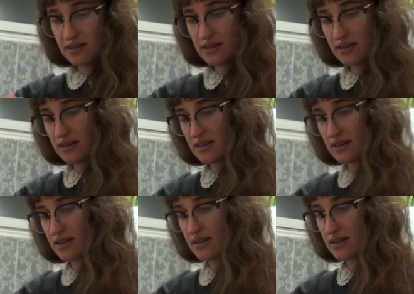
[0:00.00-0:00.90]

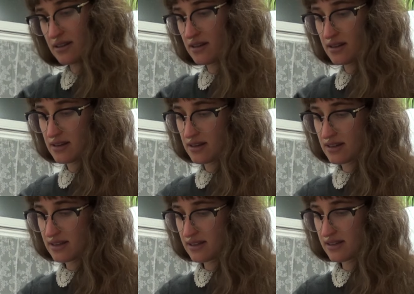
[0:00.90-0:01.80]

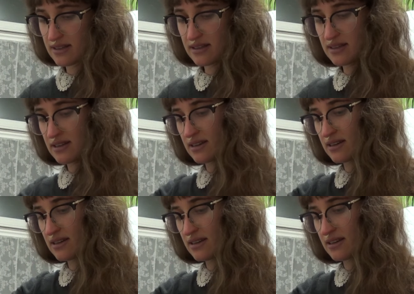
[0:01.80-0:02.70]

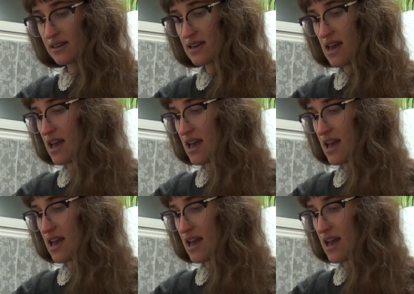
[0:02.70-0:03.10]
Nothing is said.